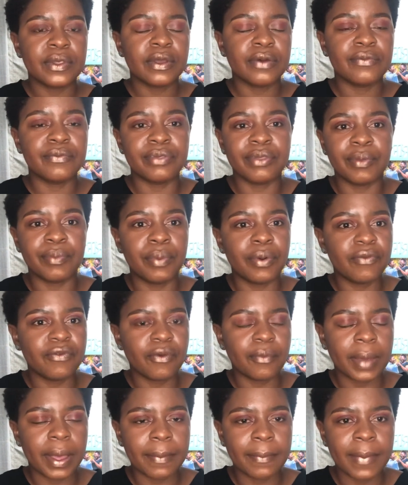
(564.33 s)
the book for my
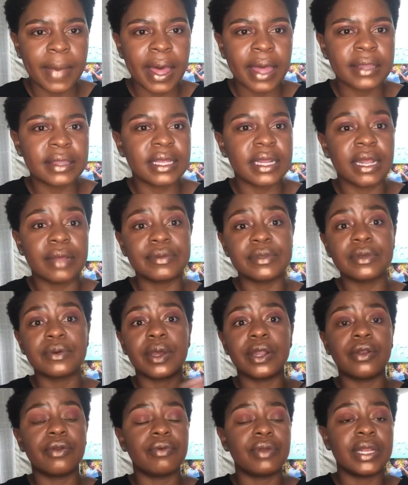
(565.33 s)
month, and I'm still going to
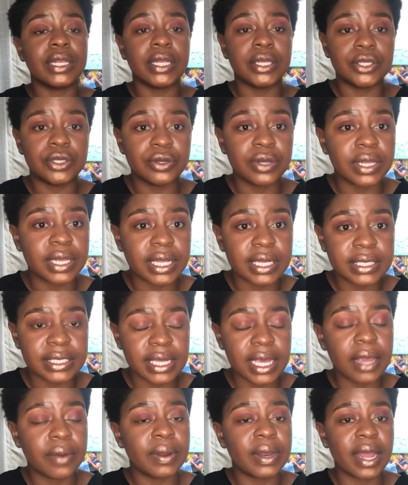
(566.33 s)
read it during the day
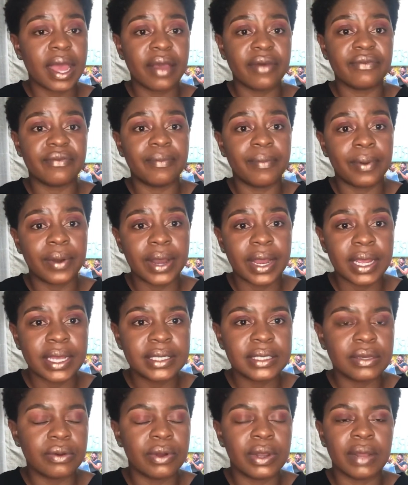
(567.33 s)
when I have breaks, so
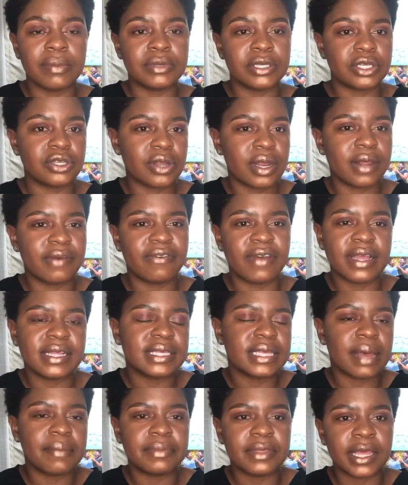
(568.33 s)
when I'm just trying to find
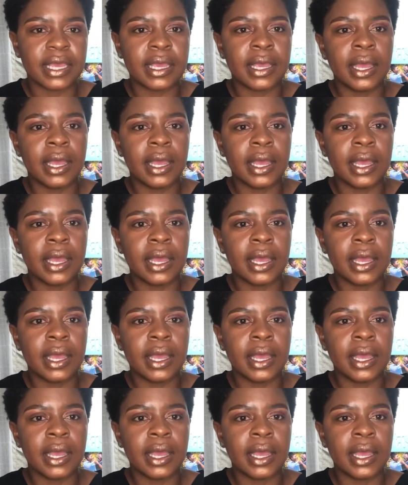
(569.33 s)
something